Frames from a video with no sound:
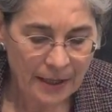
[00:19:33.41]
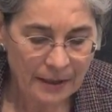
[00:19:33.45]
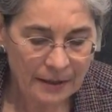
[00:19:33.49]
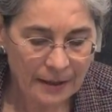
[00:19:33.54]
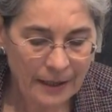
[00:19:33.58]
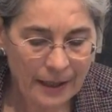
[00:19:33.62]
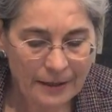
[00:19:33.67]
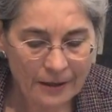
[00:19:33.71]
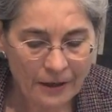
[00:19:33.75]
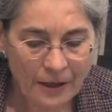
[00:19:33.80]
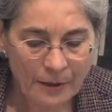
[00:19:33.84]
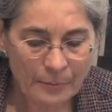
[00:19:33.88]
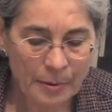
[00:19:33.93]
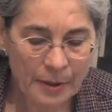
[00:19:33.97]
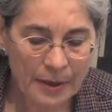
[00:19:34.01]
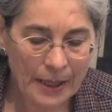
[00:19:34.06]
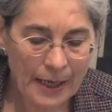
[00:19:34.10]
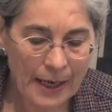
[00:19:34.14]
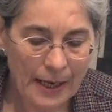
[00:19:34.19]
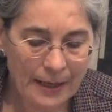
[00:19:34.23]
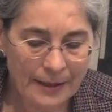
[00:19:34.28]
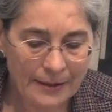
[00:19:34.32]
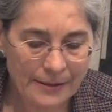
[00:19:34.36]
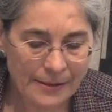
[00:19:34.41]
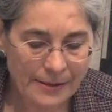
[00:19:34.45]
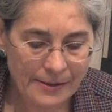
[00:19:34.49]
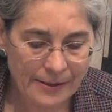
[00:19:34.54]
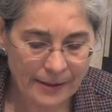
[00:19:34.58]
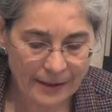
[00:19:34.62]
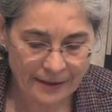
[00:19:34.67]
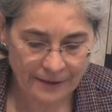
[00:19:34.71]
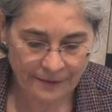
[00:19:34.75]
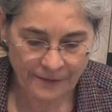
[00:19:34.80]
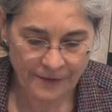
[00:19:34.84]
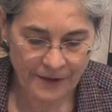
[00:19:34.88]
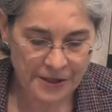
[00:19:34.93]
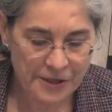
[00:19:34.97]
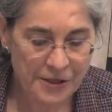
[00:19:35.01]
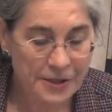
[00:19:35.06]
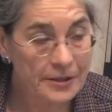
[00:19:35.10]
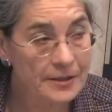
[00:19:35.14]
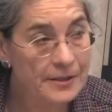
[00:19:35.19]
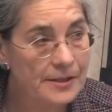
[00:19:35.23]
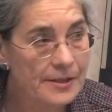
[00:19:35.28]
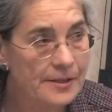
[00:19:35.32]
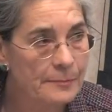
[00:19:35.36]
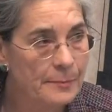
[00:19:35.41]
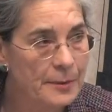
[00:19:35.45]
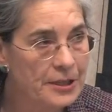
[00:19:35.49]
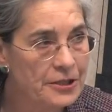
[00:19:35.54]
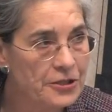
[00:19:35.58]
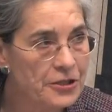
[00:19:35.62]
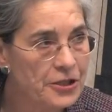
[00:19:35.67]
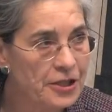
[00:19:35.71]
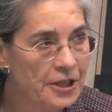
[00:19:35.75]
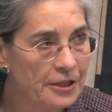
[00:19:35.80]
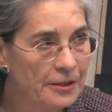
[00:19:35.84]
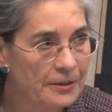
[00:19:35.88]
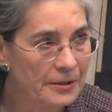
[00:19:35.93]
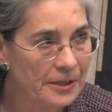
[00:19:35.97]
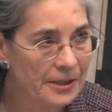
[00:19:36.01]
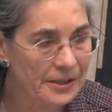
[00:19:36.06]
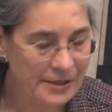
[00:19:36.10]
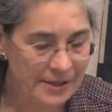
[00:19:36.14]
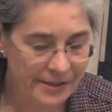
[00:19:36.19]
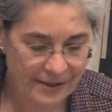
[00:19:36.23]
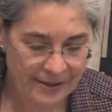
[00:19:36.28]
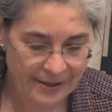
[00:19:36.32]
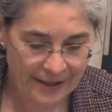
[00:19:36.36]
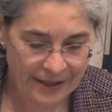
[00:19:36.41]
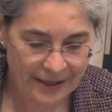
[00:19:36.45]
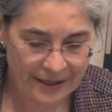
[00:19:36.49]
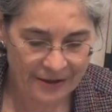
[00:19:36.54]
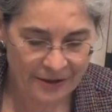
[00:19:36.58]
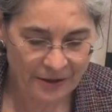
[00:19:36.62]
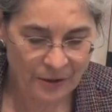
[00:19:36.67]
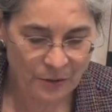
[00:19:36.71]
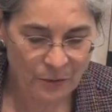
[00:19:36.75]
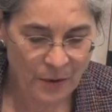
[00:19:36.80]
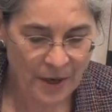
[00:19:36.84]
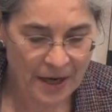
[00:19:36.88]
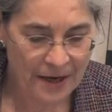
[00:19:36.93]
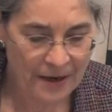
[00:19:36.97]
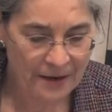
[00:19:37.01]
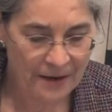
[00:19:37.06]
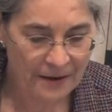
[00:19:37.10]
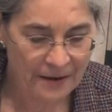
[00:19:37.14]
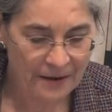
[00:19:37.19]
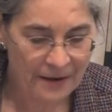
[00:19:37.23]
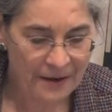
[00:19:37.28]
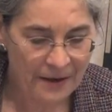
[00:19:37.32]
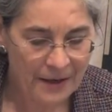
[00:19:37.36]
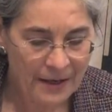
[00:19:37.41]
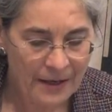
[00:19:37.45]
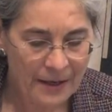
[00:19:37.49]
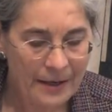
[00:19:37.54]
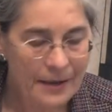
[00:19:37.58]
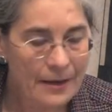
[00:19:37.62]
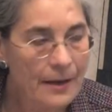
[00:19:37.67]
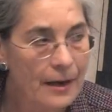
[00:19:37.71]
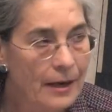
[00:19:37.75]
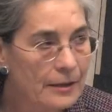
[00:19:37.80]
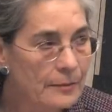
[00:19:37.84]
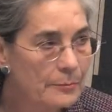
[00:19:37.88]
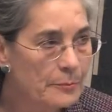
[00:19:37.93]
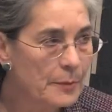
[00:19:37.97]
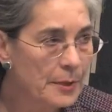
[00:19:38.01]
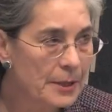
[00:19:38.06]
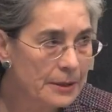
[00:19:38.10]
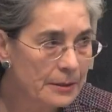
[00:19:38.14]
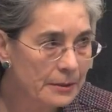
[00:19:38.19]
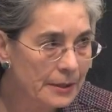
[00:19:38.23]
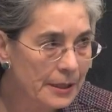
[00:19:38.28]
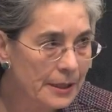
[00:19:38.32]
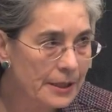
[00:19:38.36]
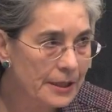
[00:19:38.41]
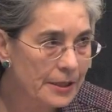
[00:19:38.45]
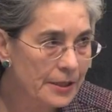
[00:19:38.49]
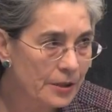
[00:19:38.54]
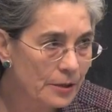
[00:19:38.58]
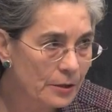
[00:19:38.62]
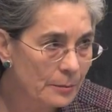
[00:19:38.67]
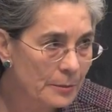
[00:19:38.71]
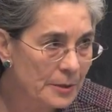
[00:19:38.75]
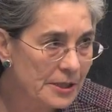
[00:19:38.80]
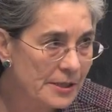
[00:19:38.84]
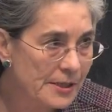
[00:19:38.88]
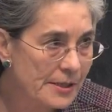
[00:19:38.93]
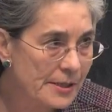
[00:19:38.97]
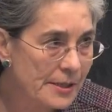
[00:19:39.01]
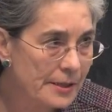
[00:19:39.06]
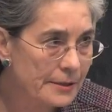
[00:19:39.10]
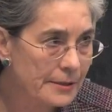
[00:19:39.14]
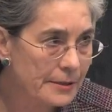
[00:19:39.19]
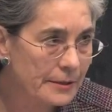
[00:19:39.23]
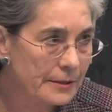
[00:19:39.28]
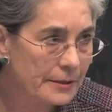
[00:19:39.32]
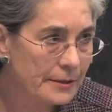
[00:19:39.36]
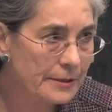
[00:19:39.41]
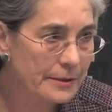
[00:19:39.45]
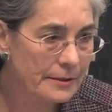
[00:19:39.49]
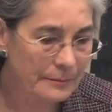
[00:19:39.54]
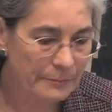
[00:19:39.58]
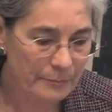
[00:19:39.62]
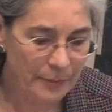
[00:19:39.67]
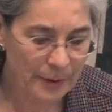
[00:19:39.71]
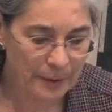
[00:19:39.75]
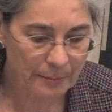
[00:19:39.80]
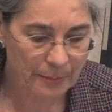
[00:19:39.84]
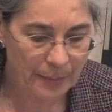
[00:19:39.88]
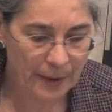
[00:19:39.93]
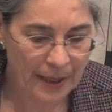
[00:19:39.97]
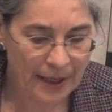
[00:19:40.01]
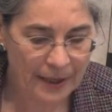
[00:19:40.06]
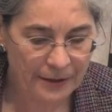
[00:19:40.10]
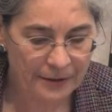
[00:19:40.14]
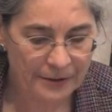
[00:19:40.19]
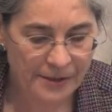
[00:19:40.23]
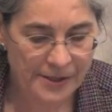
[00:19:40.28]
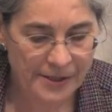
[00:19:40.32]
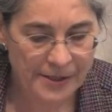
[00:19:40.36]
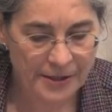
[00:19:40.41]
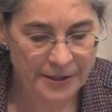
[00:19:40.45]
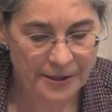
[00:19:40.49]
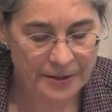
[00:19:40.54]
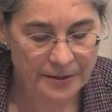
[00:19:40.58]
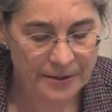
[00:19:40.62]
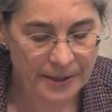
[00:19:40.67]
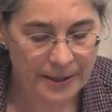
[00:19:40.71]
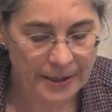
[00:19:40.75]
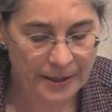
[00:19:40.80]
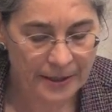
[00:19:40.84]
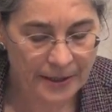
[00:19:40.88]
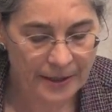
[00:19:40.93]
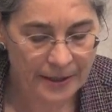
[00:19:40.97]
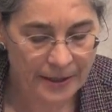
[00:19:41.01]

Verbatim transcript: let our plans and visions be generous and aware, not merely human-centered, but biocentric.